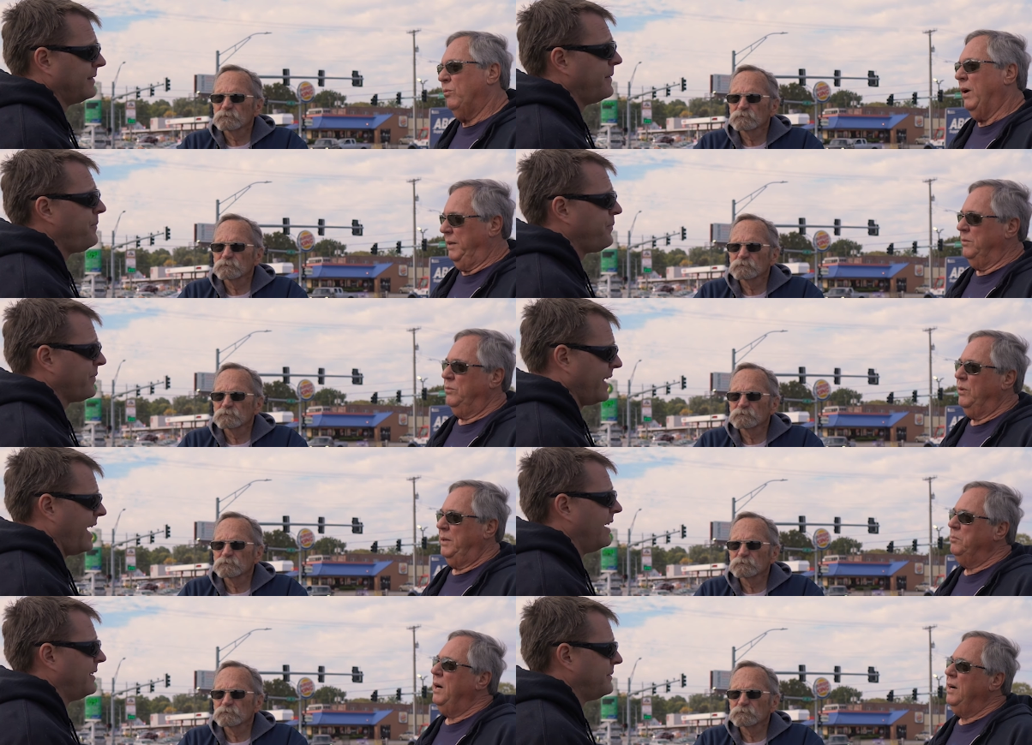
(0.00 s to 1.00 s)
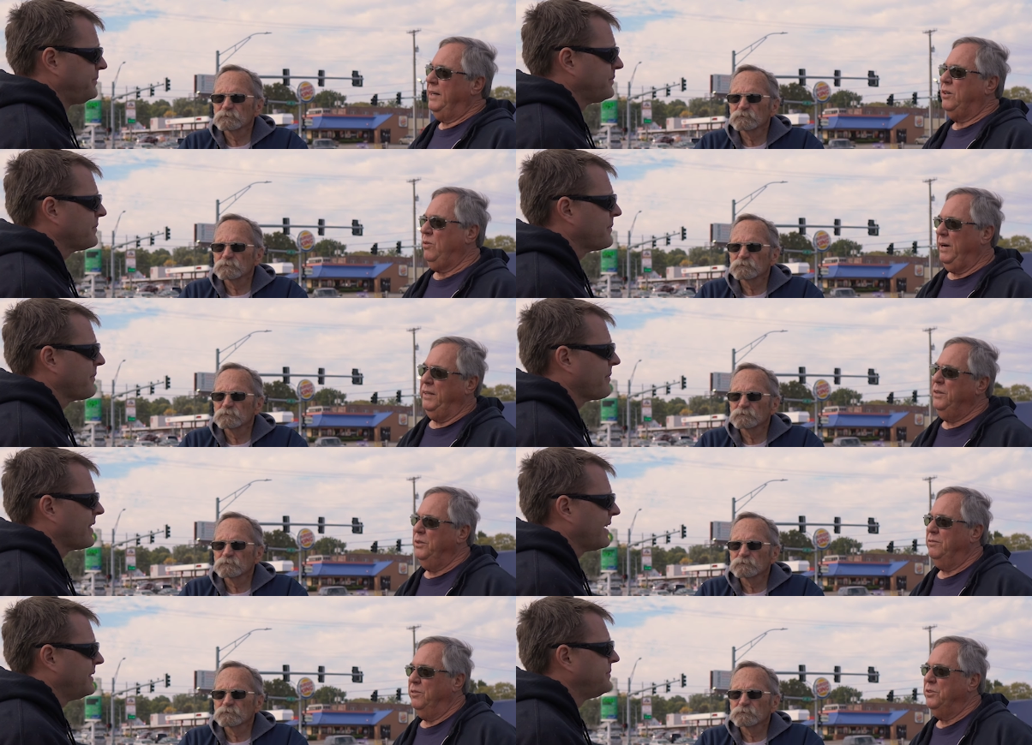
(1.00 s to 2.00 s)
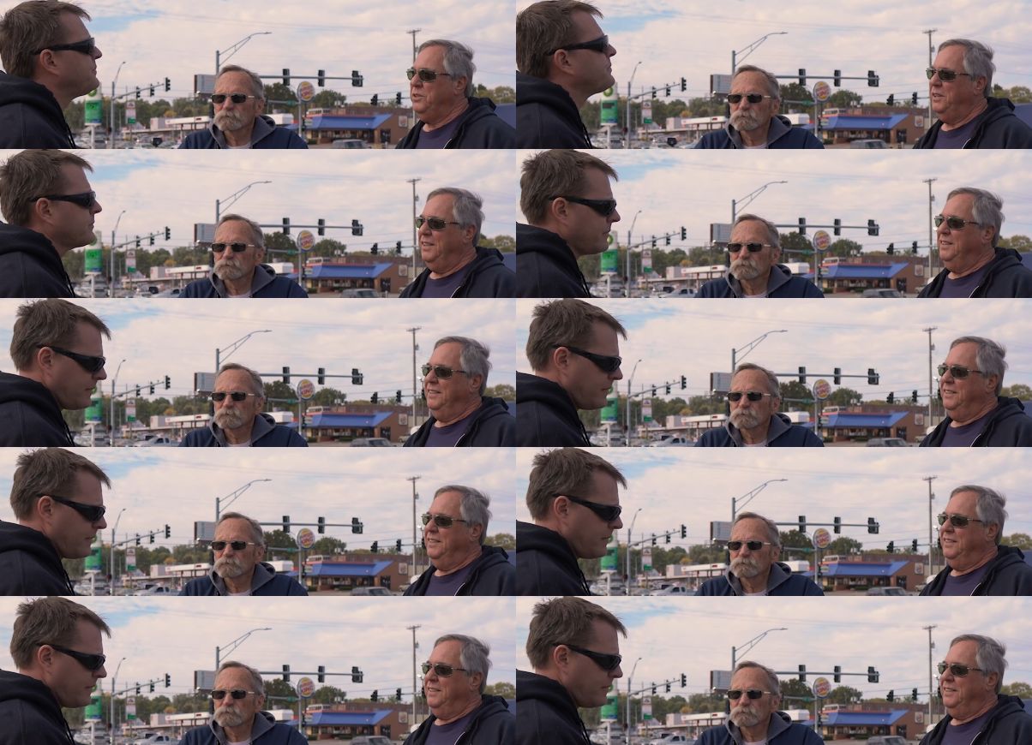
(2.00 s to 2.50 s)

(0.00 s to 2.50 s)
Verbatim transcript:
Speaker 1: Right, yeah. Right behind Creighton University.